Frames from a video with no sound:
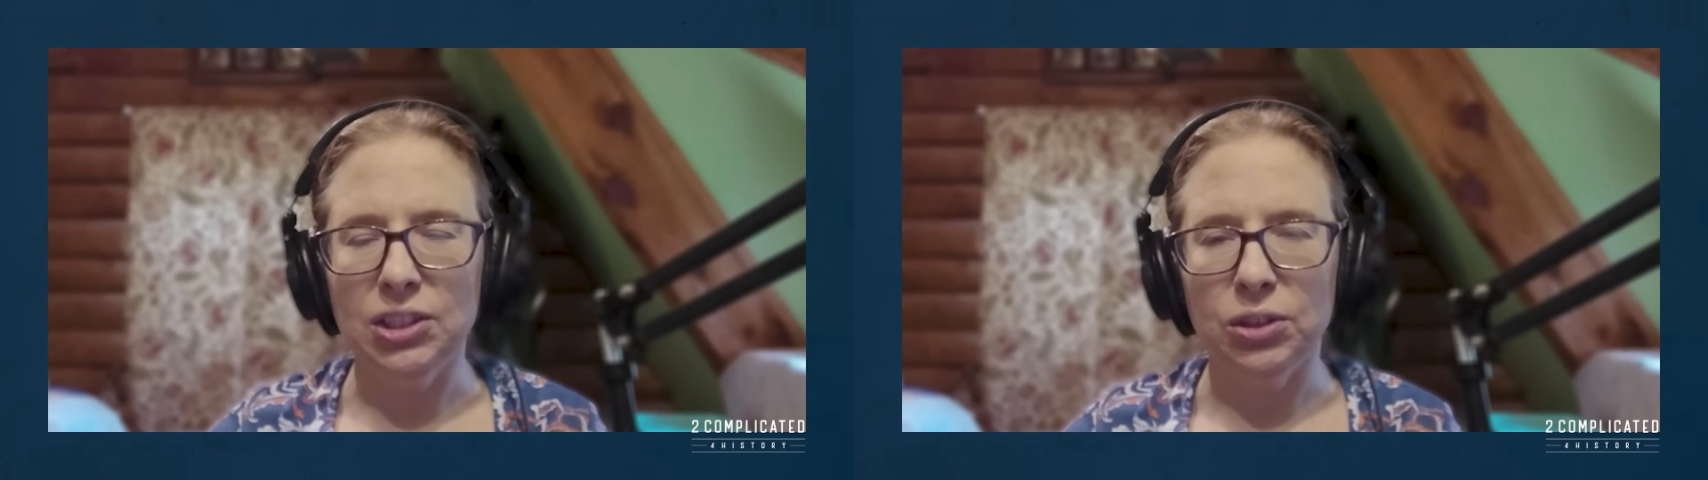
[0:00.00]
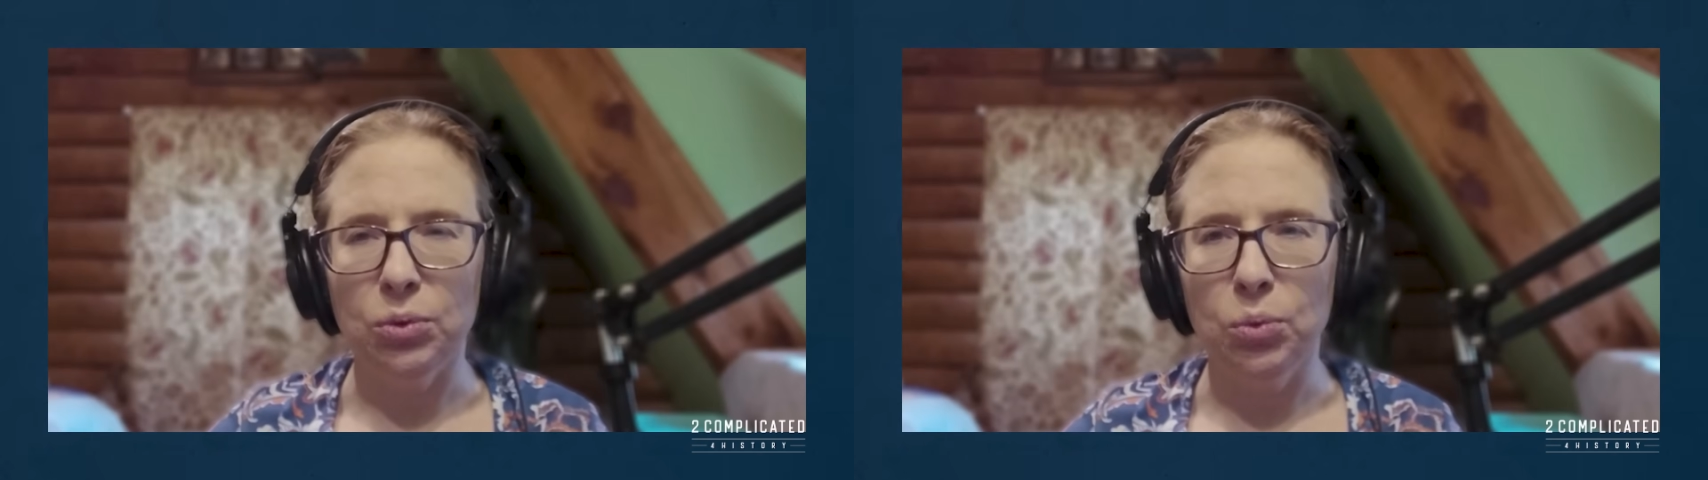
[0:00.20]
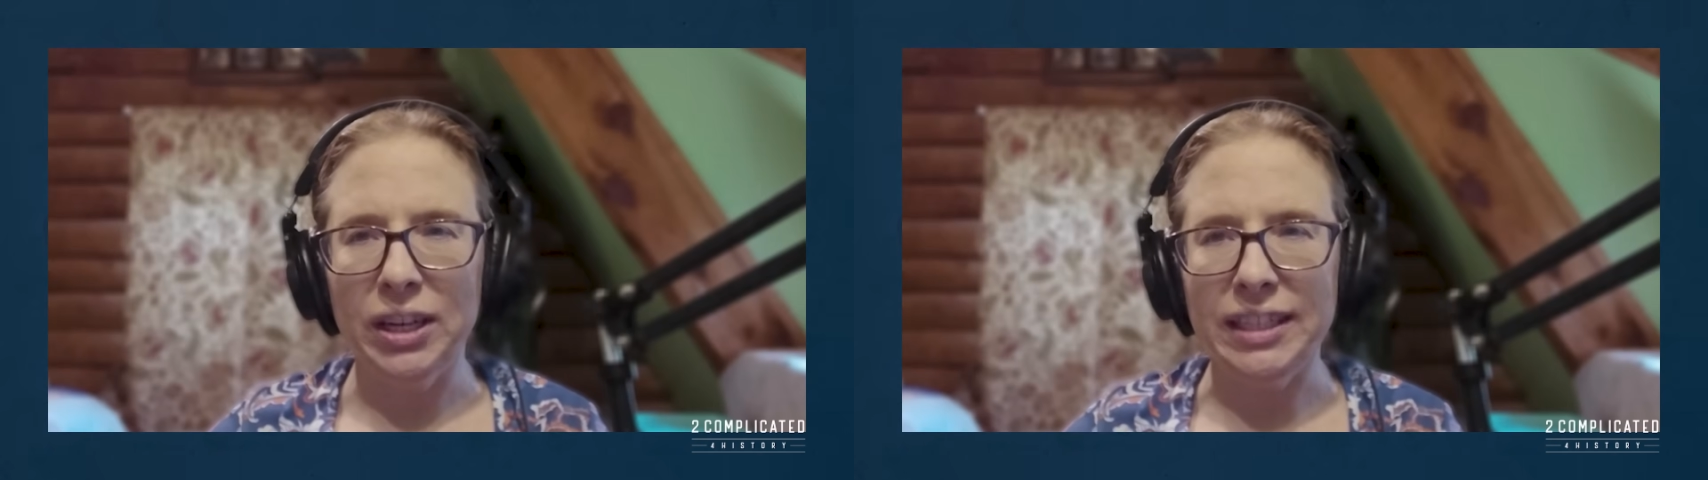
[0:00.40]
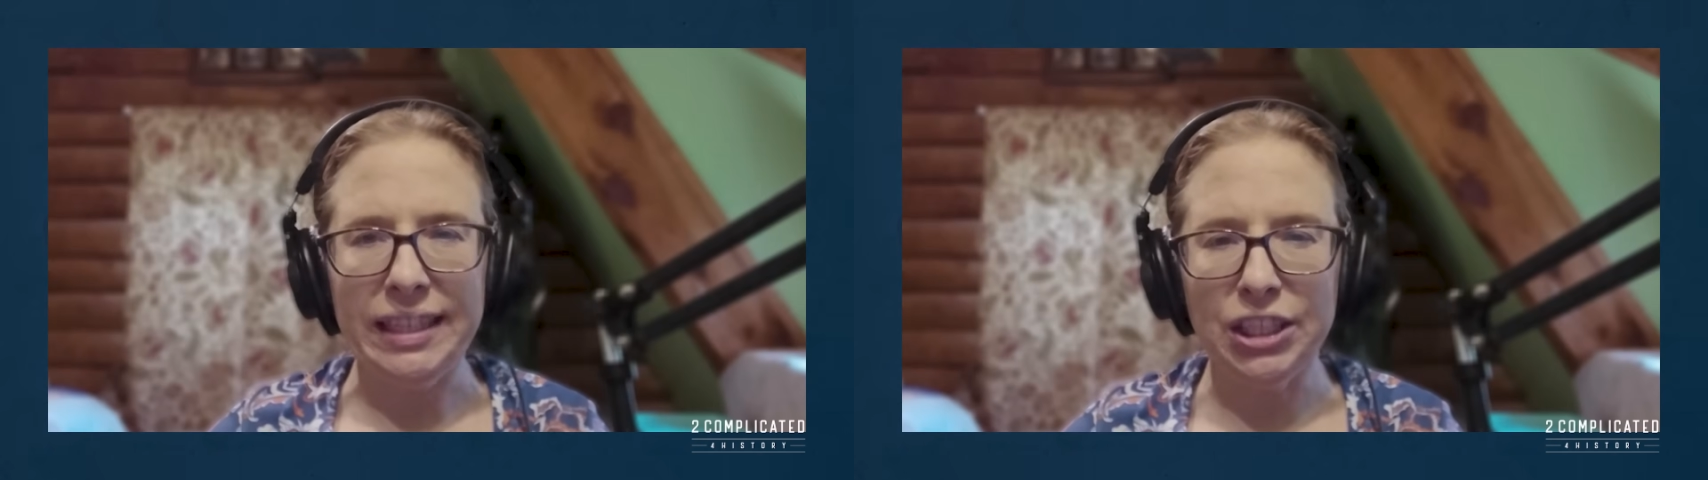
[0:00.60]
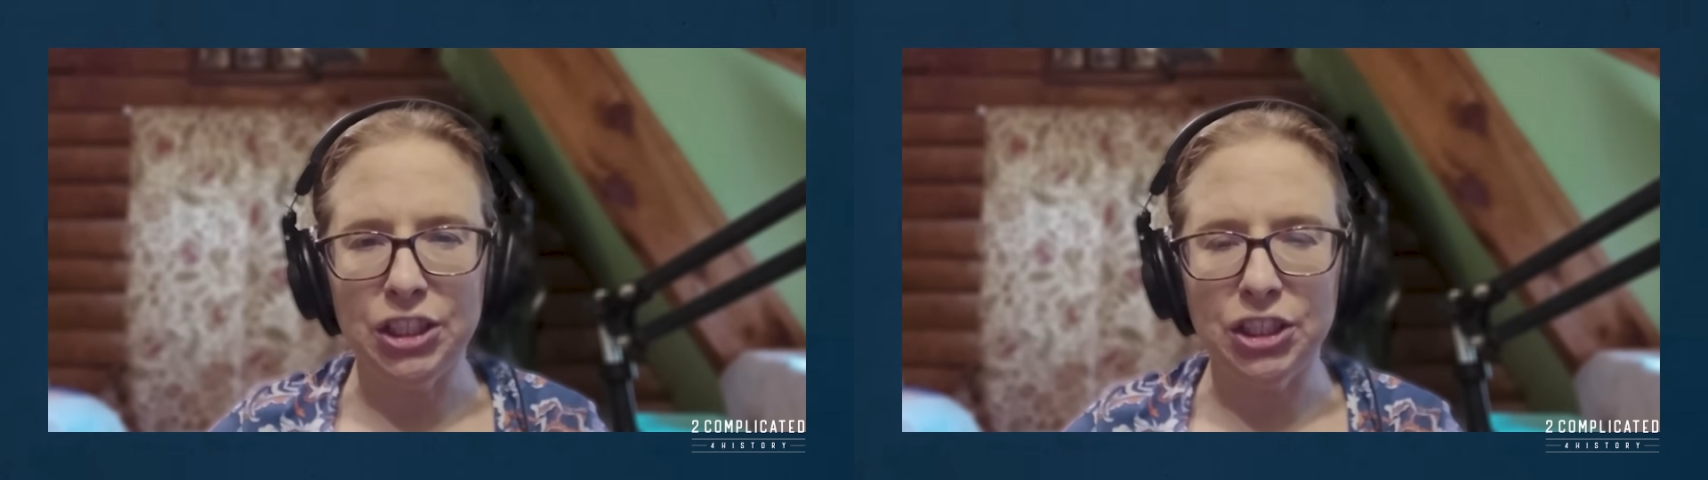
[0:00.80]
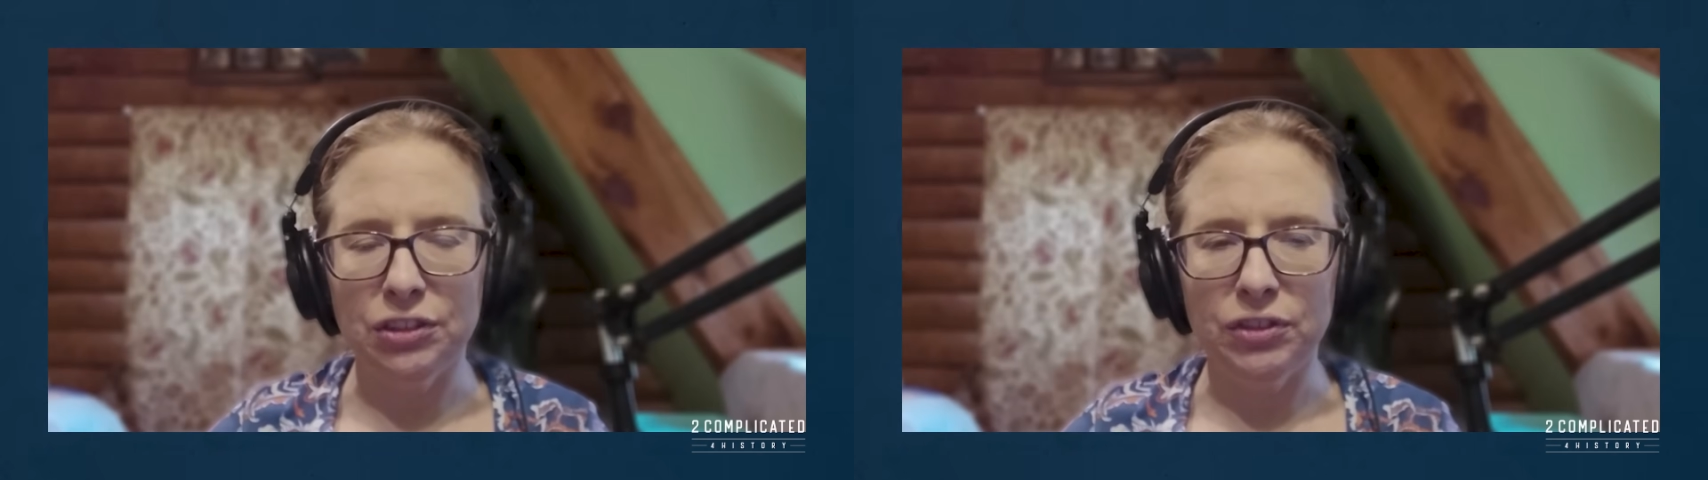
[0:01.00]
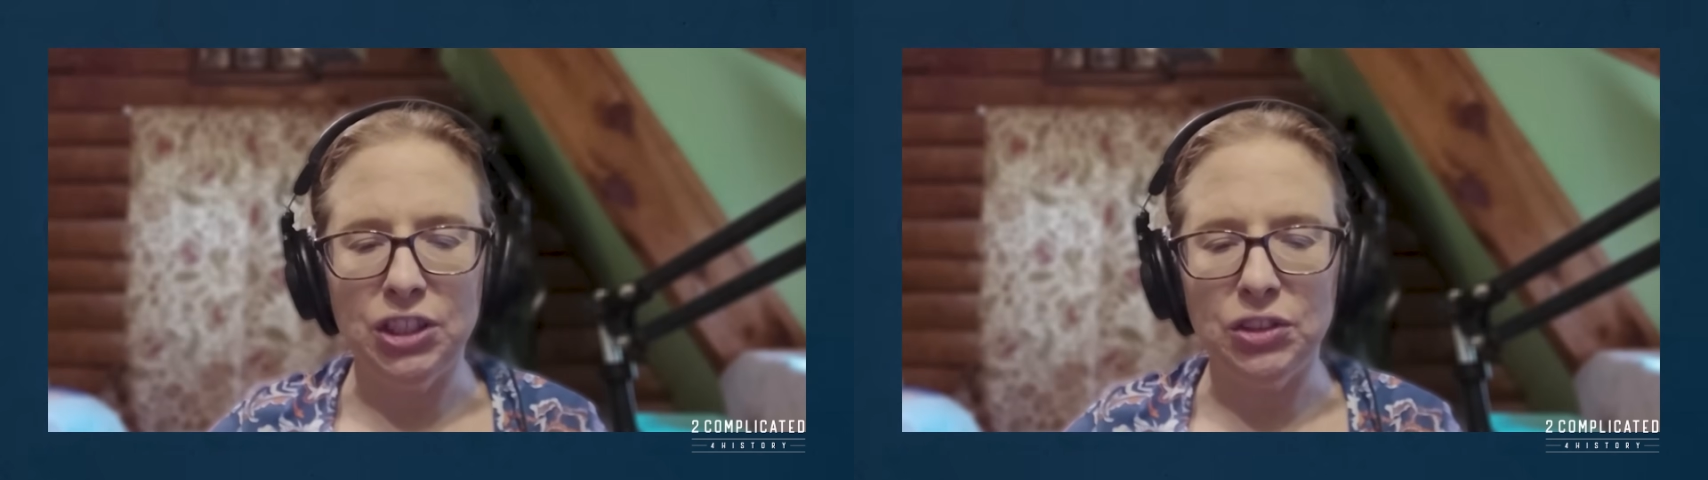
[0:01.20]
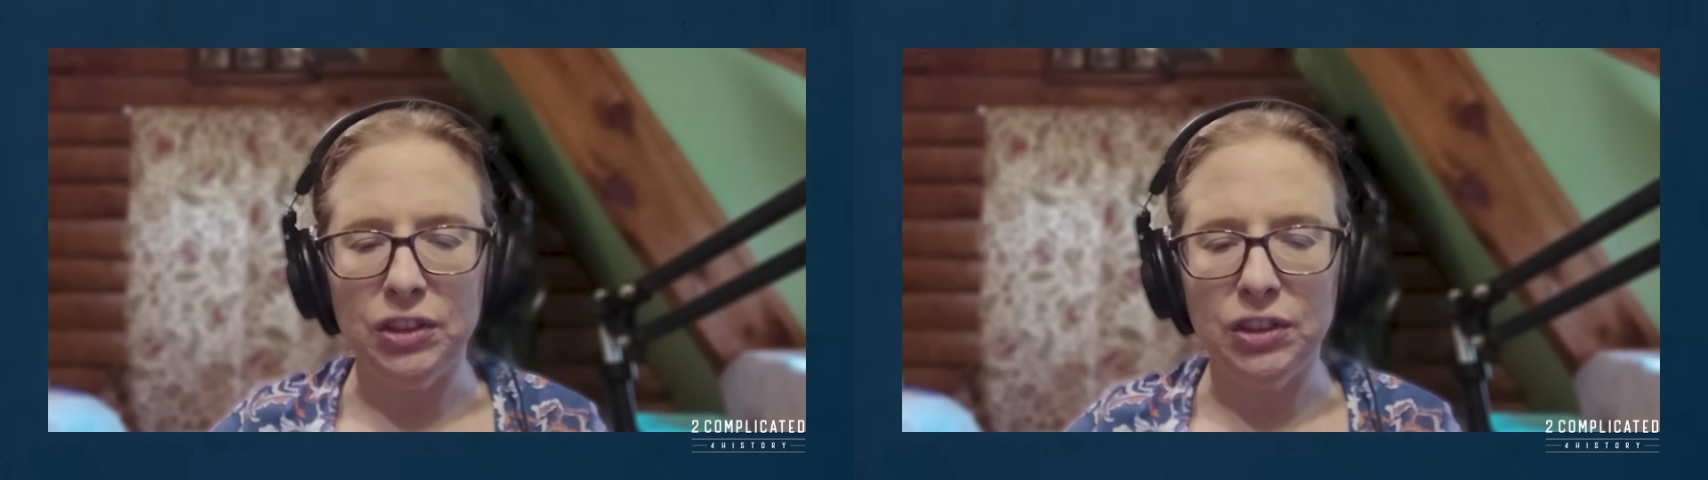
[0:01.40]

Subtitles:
Sort of what years of the French